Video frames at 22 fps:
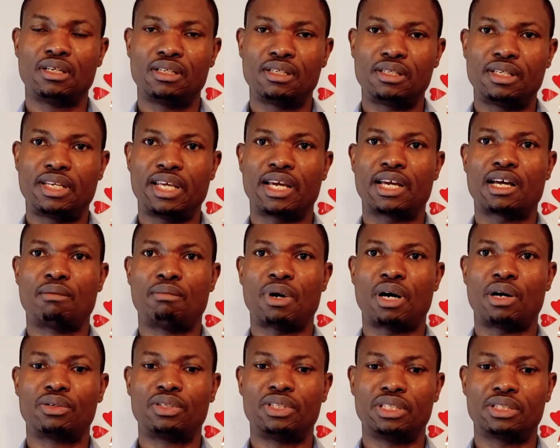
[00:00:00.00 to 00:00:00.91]
Think
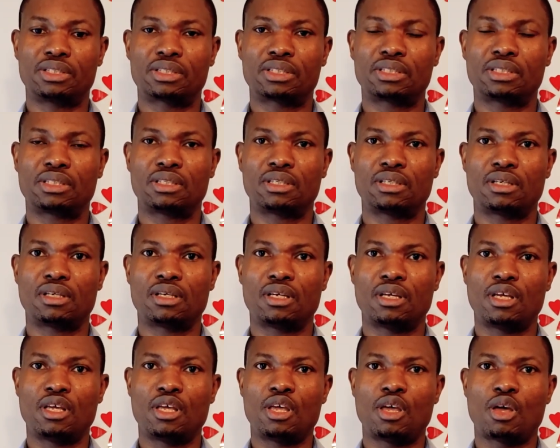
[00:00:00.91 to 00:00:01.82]
about this.
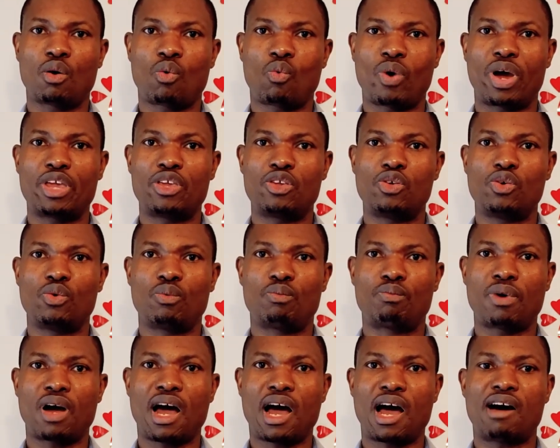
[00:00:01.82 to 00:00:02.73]
When you
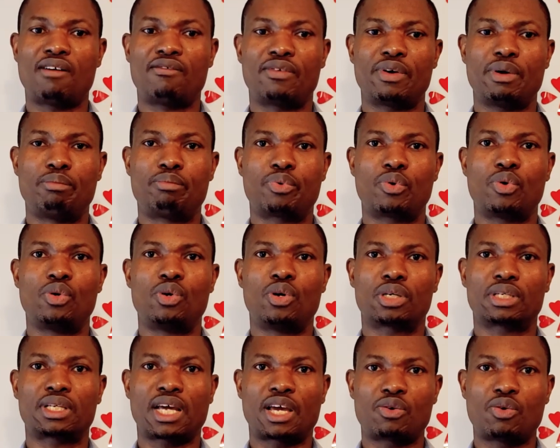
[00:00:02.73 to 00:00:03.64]
have a
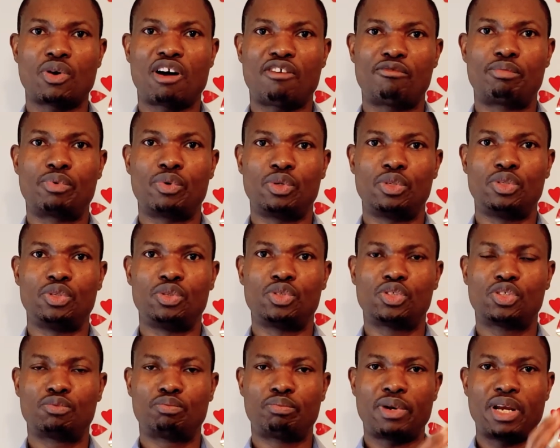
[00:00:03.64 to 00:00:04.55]
product that you have
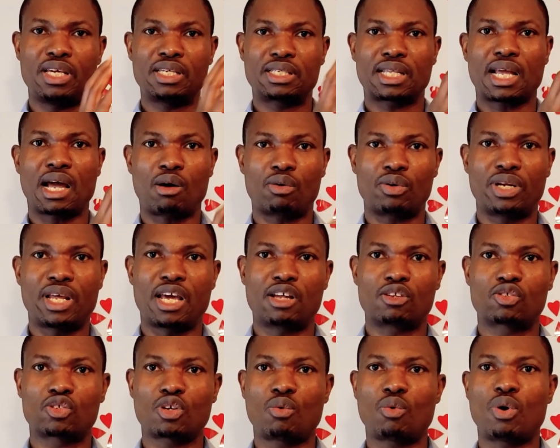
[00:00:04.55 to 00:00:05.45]
produced, placed out there, and
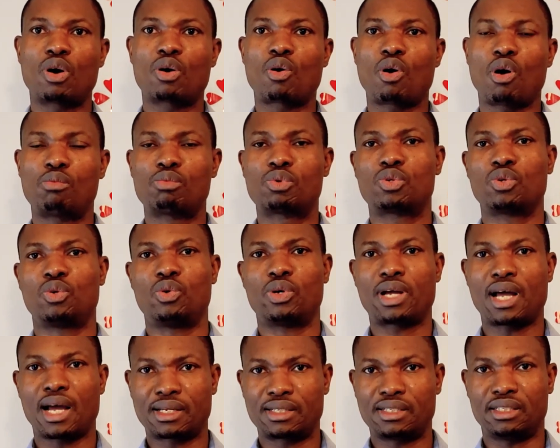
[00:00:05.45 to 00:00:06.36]
someone comes to
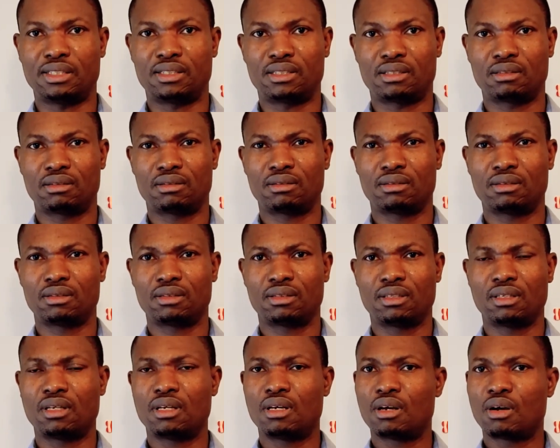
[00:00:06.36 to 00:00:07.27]
look at it,
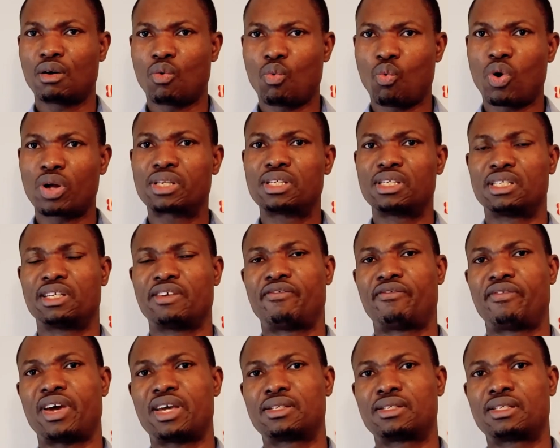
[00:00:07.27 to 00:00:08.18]
what is the
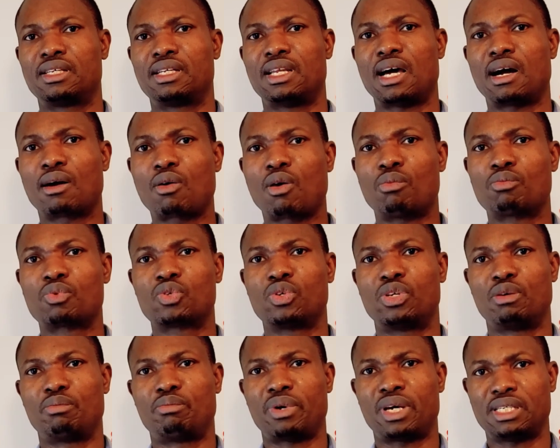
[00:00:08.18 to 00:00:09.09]
first thing that comes to
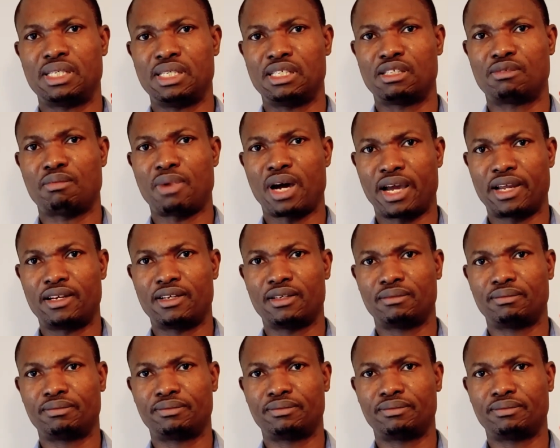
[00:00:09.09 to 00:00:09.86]
the person's mind?